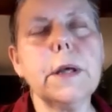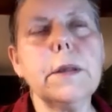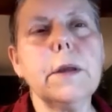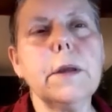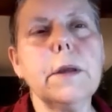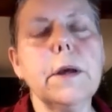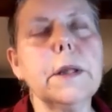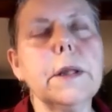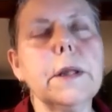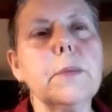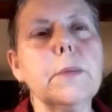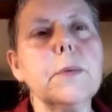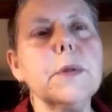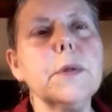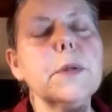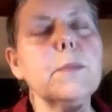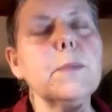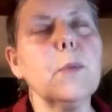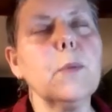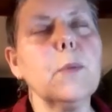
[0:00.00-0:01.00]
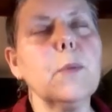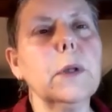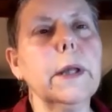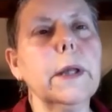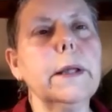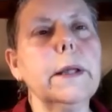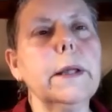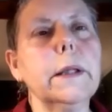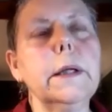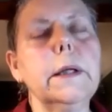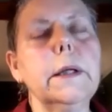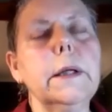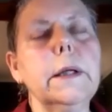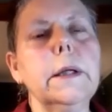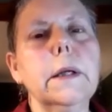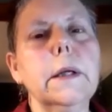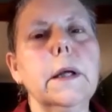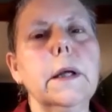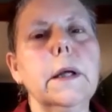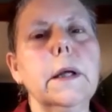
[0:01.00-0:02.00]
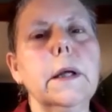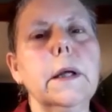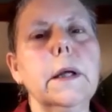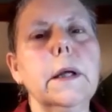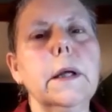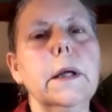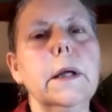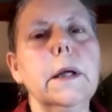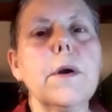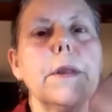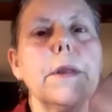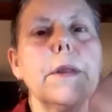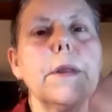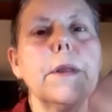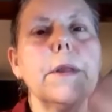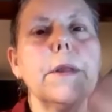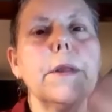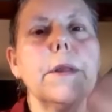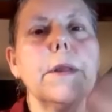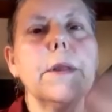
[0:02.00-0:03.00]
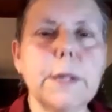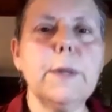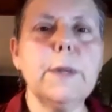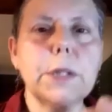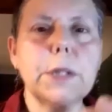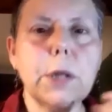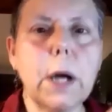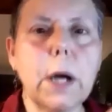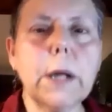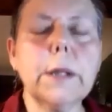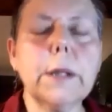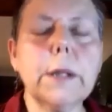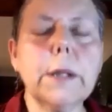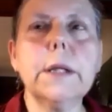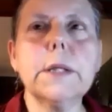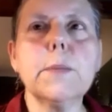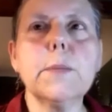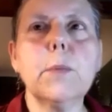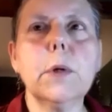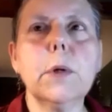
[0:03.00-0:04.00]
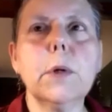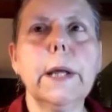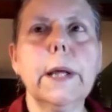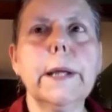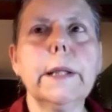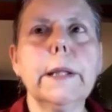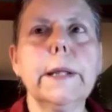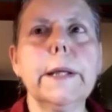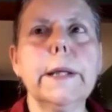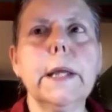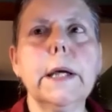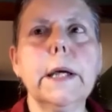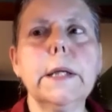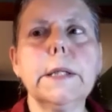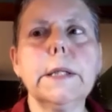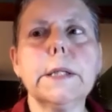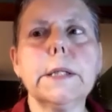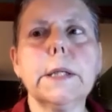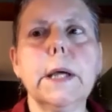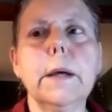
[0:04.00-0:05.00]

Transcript: I thought that it was more likely, or that there has been talk that it's more likely that